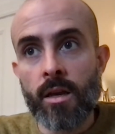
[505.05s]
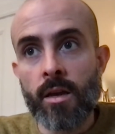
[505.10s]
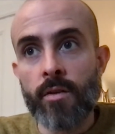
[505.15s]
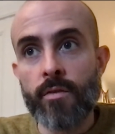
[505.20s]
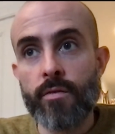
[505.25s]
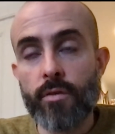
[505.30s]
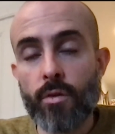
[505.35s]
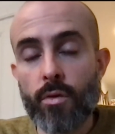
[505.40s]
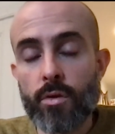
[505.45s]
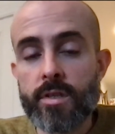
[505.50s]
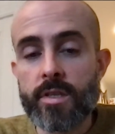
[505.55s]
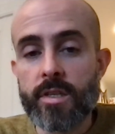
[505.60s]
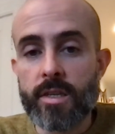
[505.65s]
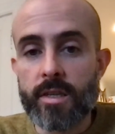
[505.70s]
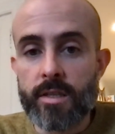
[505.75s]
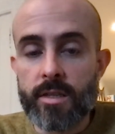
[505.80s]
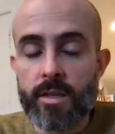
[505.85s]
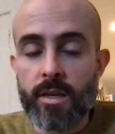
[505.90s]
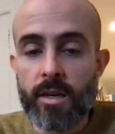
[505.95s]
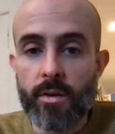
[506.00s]

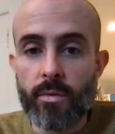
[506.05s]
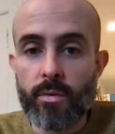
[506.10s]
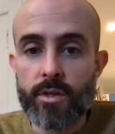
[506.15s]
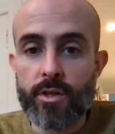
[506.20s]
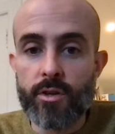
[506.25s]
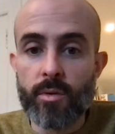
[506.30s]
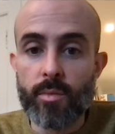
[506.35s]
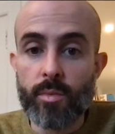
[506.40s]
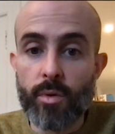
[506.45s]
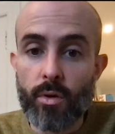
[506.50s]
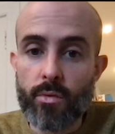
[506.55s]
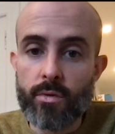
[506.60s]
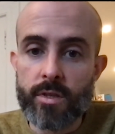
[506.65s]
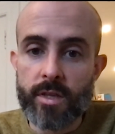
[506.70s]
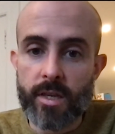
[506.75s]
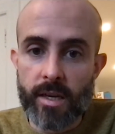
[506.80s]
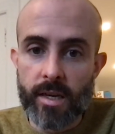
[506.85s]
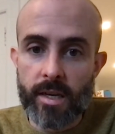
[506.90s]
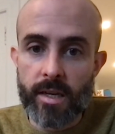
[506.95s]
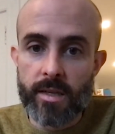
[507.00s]
forces which are
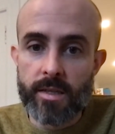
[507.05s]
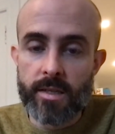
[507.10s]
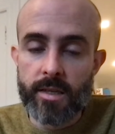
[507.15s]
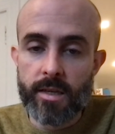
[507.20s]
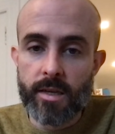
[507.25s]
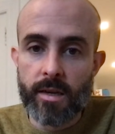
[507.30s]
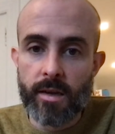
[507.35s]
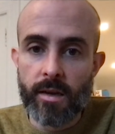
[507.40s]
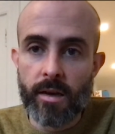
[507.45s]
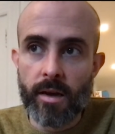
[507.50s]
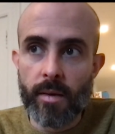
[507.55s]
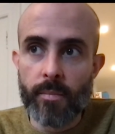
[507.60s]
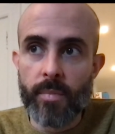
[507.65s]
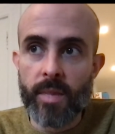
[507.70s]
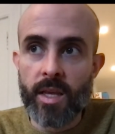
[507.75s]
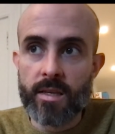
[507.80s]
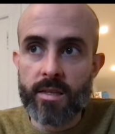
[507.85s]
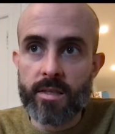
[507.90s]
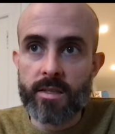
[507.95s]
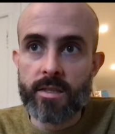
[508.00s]
opposing it
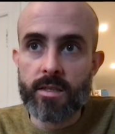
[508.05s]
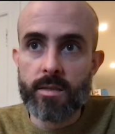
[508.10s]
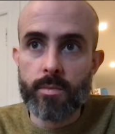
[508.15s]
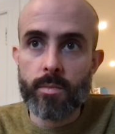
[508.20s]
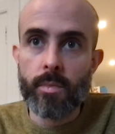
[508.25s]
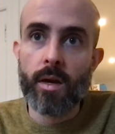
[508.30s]
is